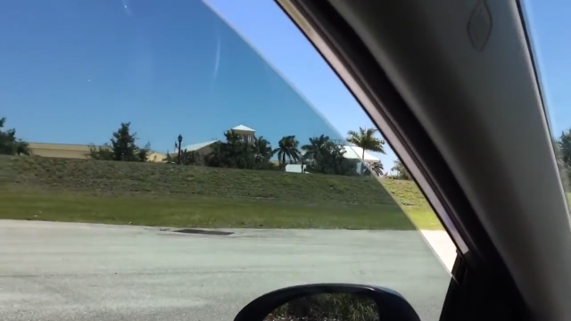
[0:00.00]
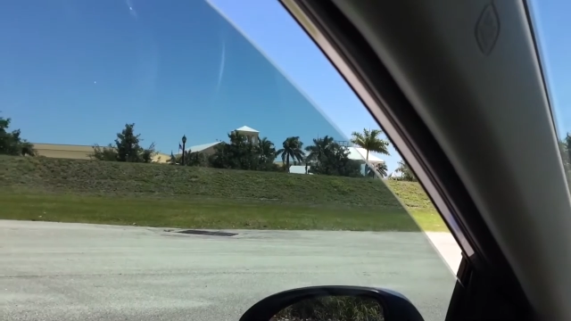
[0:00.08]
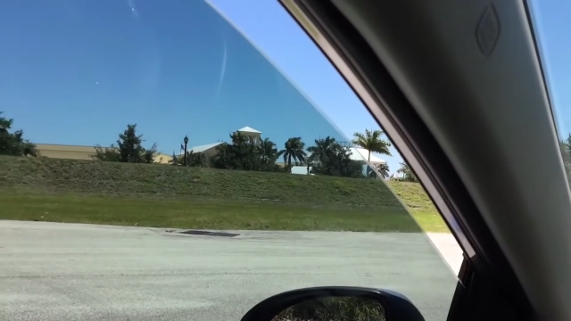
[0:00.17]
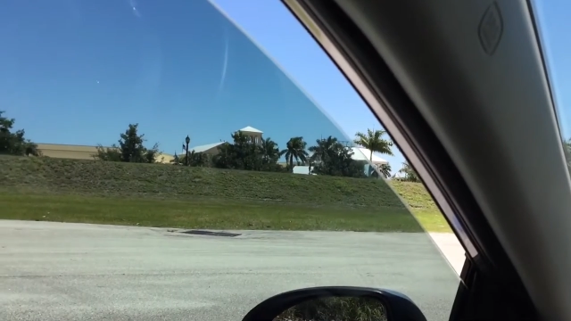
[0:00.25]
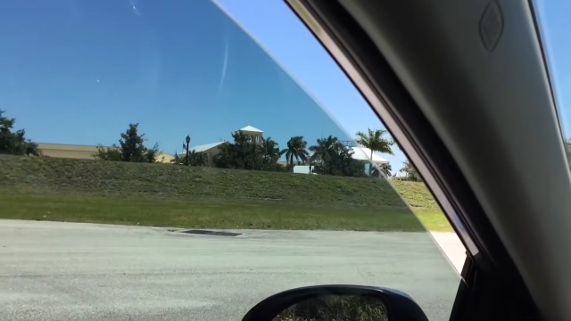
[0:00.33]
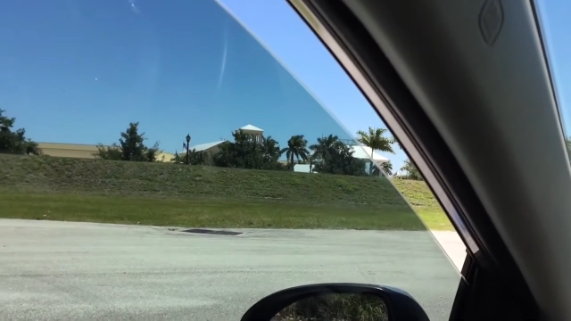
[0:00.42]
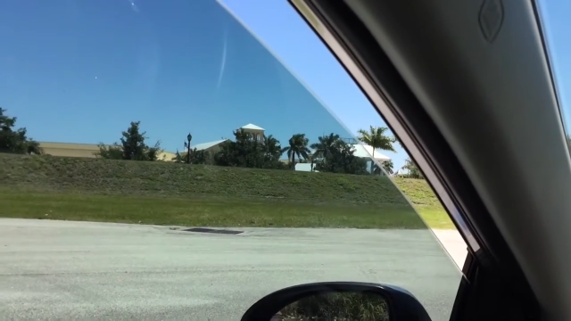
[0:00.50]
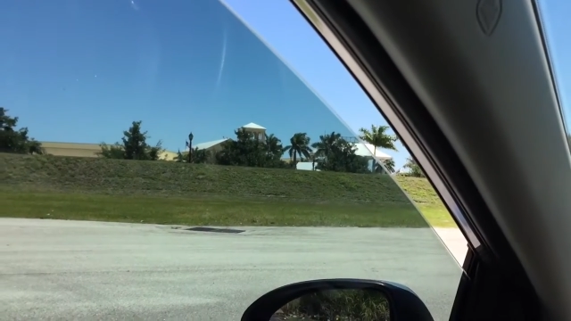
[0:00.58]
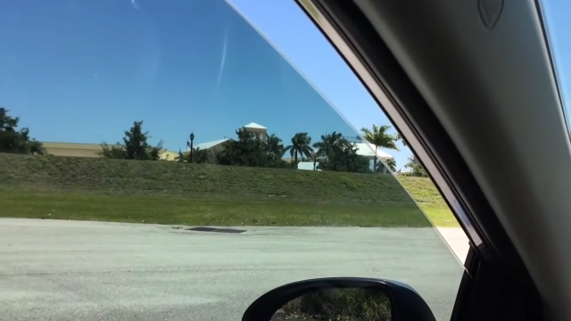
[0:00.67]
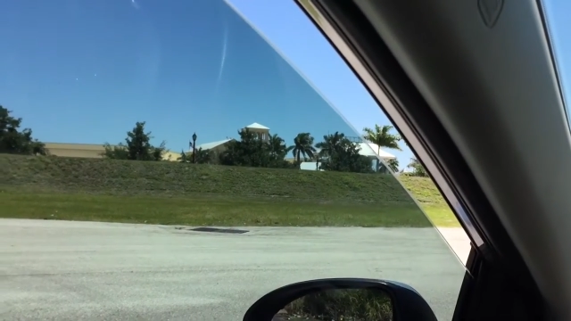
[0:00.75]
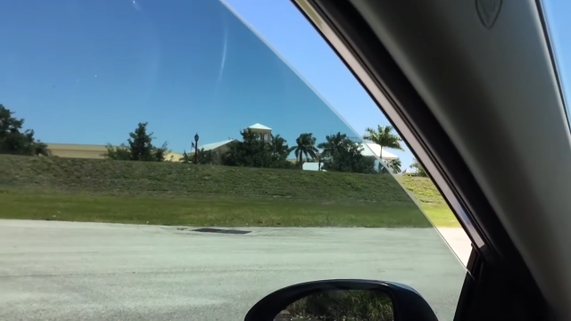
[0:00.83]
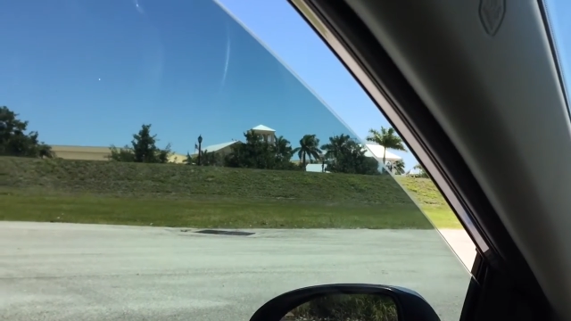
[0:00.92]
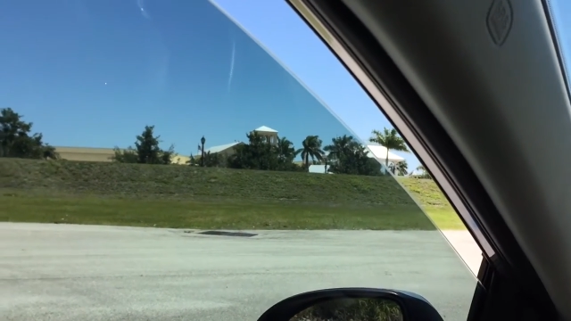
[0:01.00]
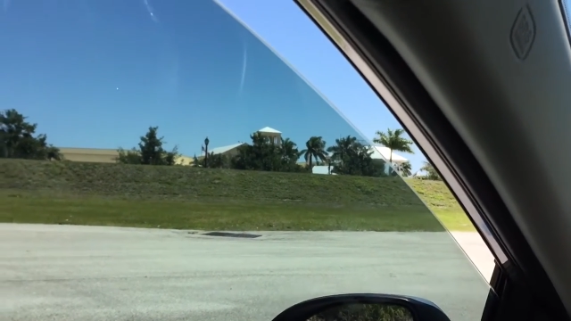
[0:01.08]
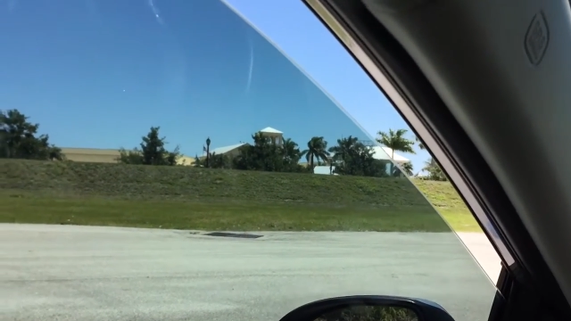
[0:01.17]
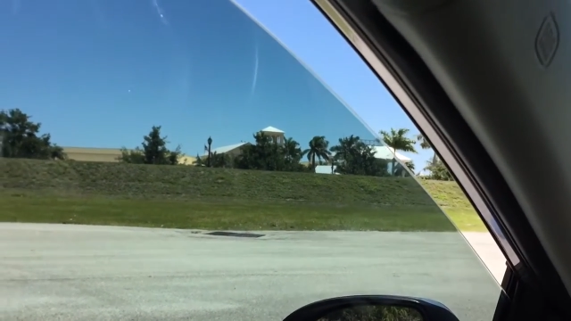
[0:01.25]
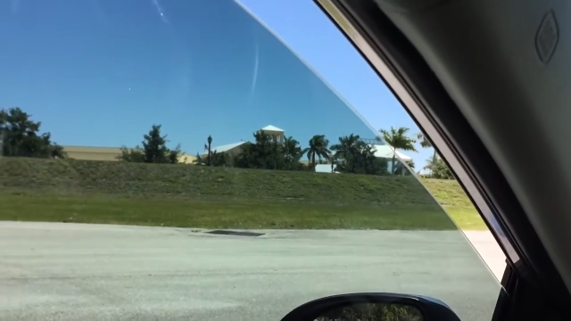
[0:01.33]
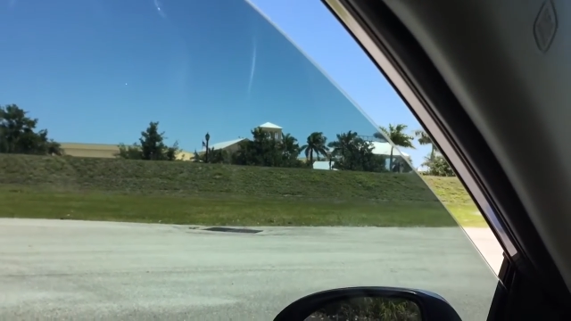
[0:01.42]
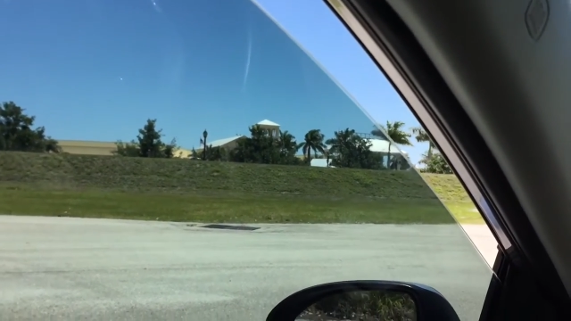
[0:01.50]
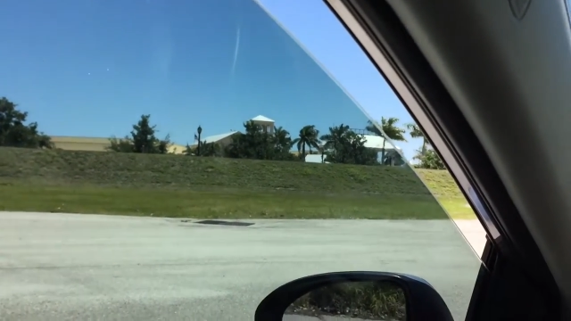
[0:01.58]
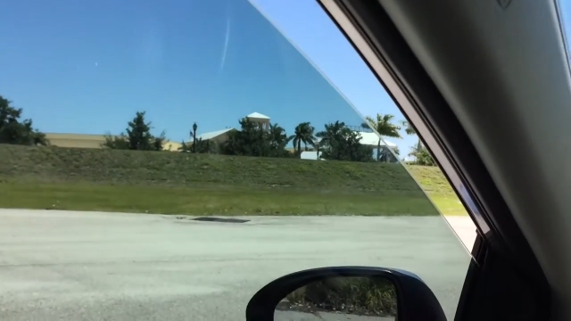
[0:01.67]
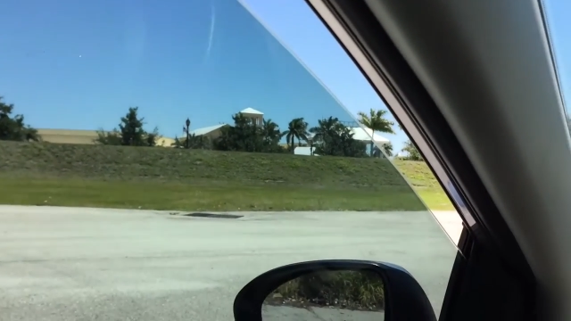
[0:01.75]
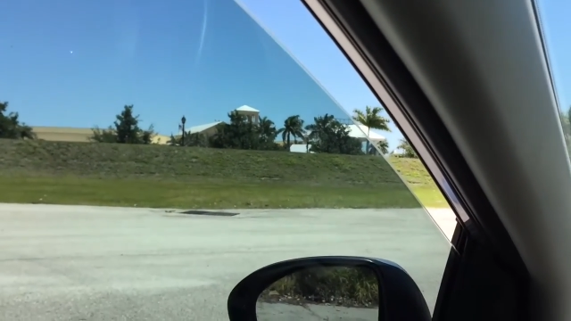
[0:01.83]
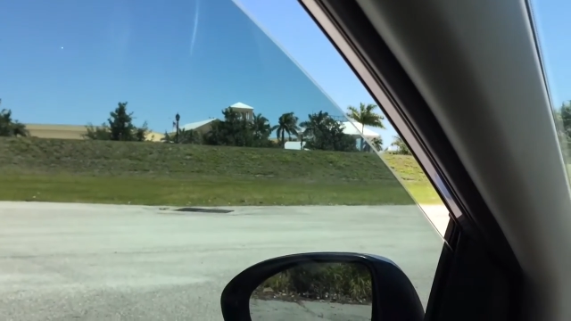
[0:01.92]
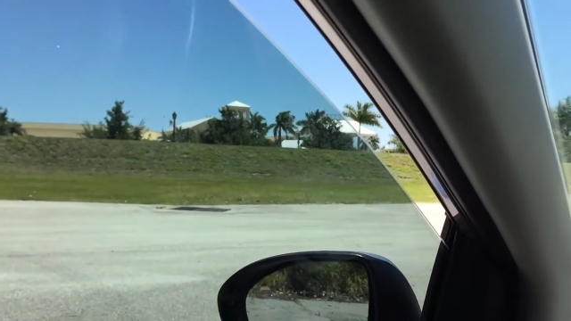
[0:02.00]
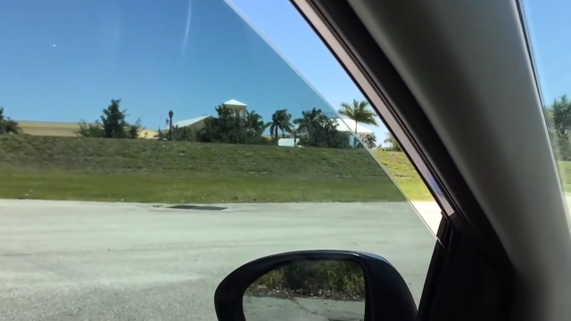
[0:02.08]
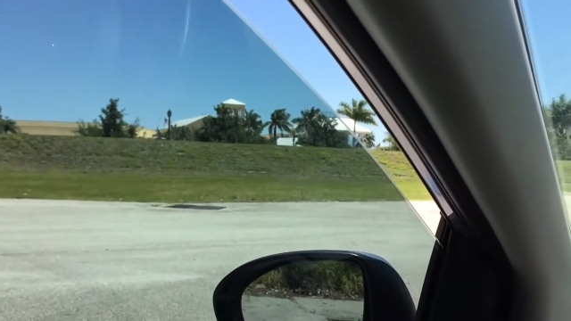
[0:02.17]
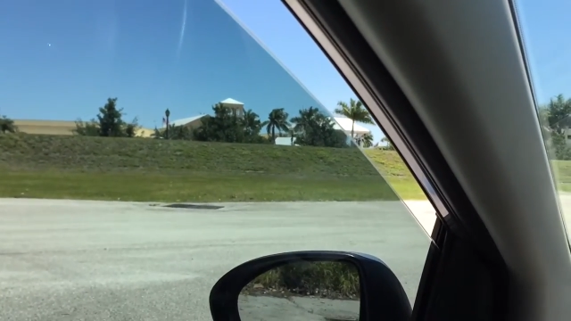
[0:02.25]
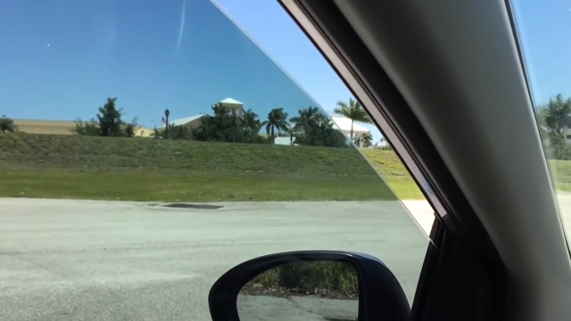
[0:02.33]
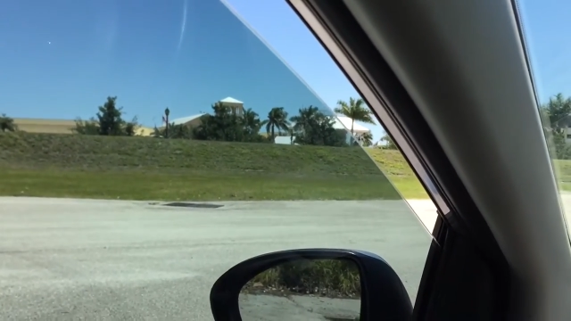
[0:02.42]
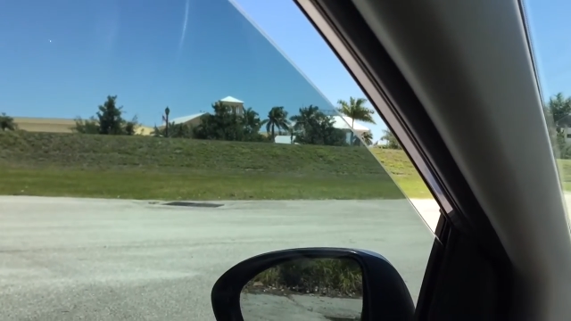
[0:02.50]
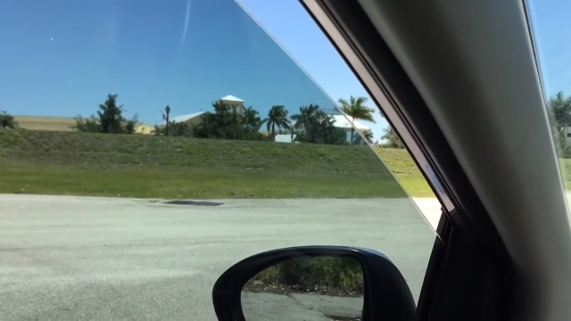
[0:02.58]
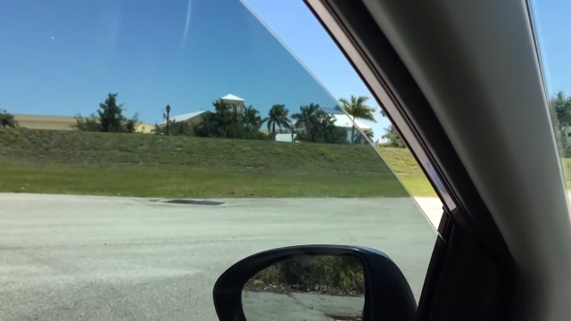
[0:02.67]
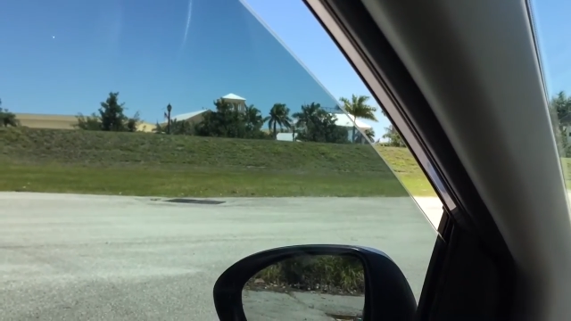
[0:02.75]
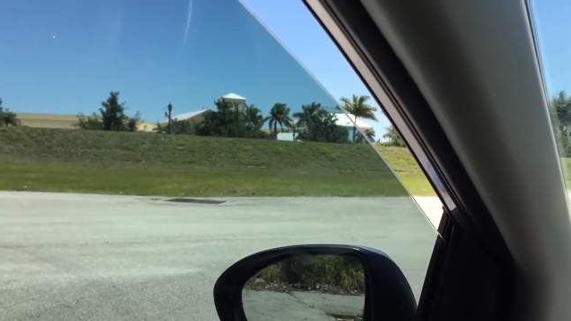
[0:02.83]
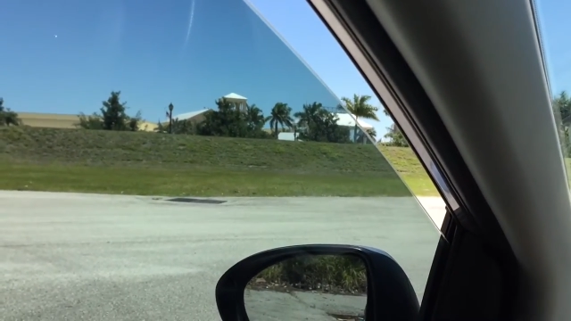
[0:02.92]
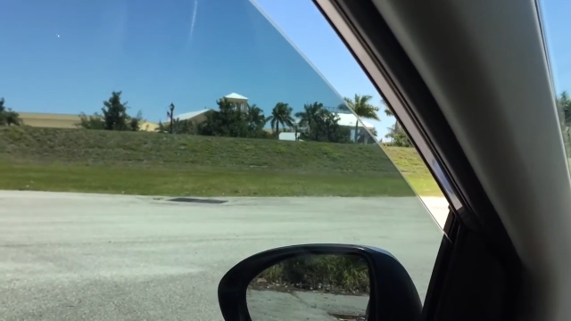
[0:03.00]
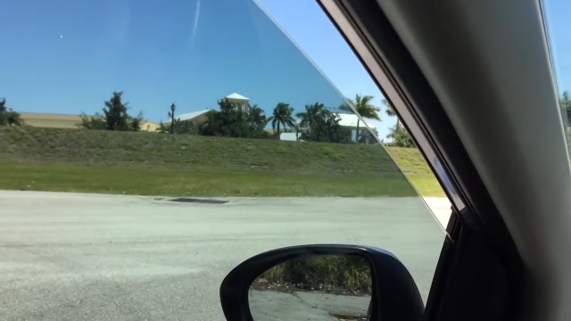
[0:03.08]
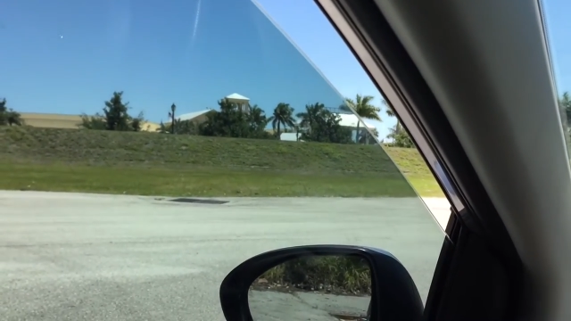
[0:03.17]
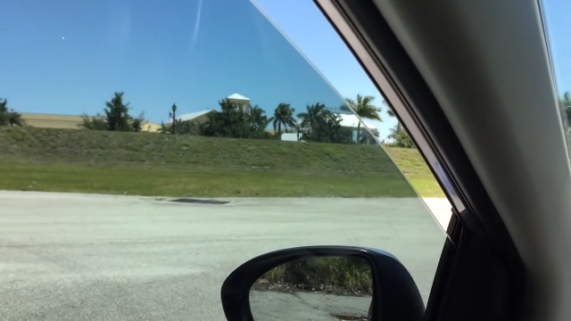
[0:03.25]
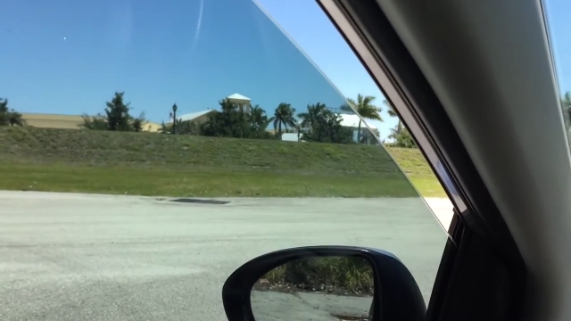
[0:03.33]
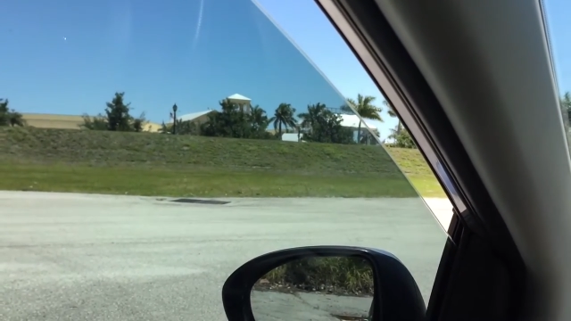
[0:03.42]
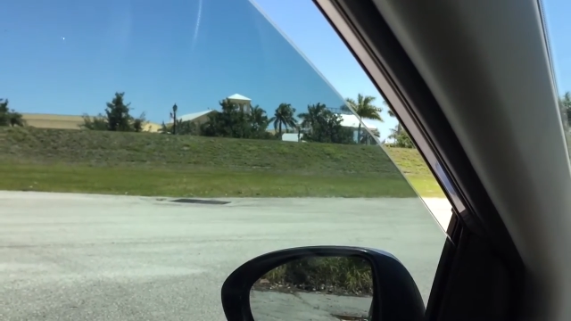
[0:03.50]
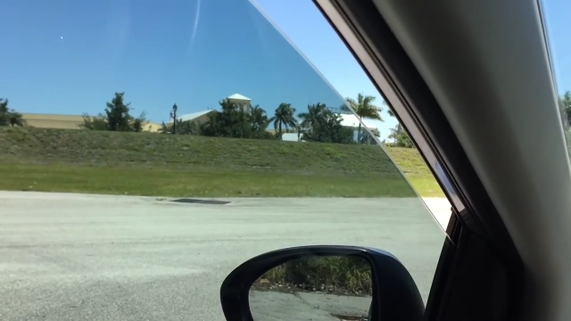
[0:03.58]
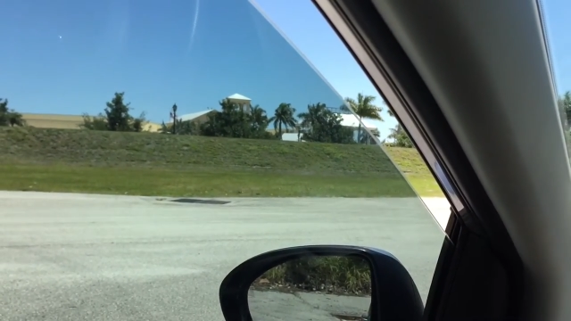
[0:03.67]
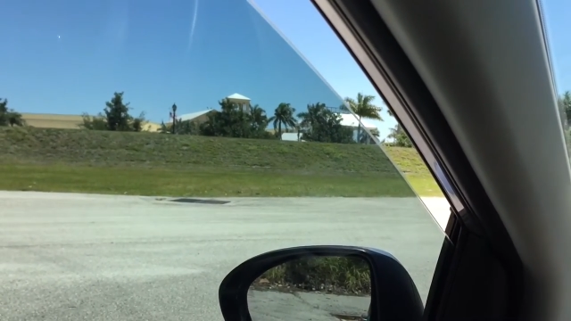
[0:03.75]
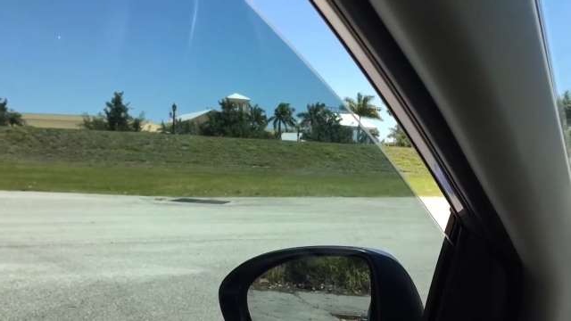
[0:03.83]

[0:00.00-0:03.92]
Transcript: Nobody's mouth can be seen.